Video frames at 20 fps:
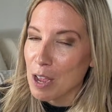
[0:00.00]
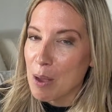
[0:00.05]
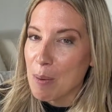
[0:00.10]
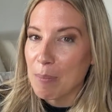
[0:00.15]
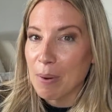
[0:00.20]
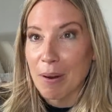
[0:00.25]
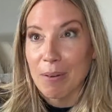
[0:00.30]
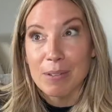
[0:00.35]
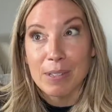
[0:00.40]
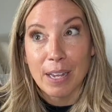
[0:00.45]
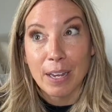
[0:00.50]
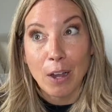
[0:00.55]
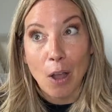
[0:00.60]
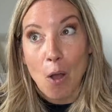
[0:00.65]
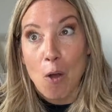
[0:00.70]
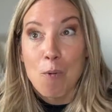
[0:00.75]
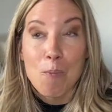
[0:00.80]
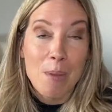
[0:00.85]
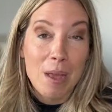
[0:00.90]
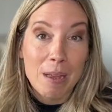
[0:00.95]
But I was like,
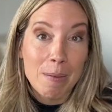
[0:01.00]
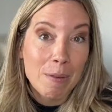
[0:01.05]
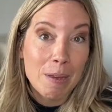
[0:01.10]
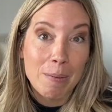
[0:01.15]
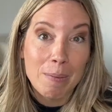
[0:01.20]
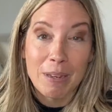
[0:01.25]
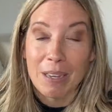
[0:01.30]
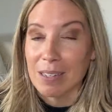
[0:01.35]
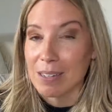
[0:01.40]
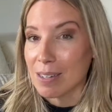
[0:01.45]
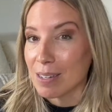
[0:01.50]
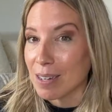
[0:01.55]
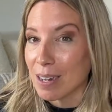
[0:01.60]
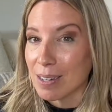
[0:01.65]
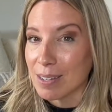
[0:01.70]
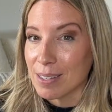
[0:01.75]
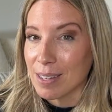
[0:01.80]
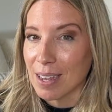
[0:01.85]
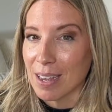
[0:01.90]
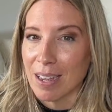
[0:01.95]
oh, maybe because it's
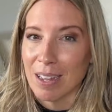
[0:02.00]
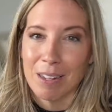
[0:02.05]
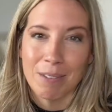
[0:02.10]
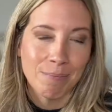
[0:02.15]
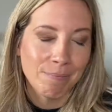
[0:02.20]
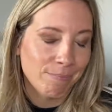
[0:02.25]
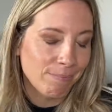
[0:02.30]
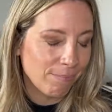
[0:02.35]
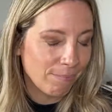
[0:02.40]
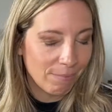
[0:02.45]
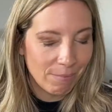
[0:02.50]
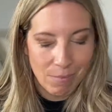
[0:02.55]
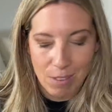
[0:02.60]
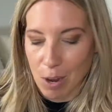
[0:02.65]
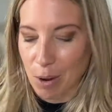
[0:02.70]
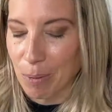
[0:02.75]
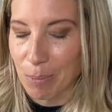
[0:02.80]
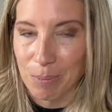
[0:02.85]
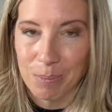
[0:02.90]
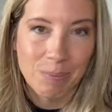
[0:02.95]
on sale,
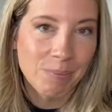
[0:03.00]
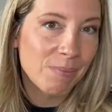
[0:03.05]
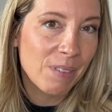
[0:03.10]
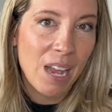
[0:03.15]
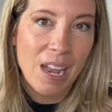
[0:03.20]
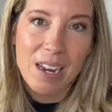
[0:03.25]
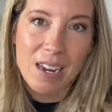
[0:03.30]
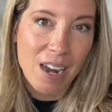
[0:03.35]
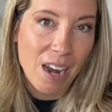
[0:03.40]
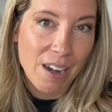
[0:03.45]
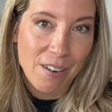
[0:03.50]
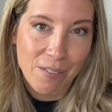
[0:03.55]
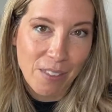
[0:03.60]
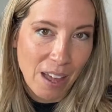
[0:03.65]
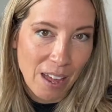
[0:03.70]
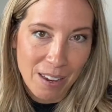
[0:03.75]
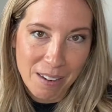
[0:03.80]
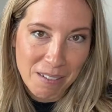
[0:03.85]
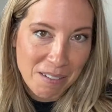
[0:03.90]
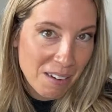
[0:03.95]
no, none of
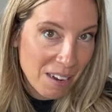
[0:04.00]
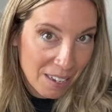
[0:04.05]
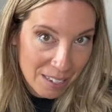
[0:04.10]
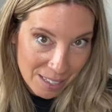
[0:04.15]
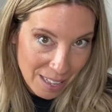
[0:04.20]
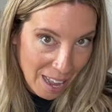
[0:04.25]
that has